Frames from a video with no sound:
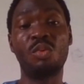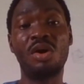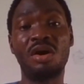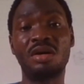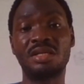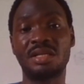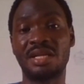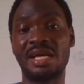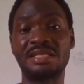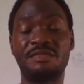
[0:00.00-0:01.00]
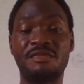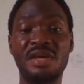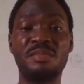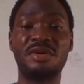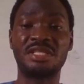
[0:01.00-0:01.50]

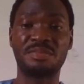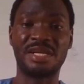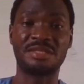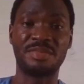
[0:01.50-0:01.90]
world-class famous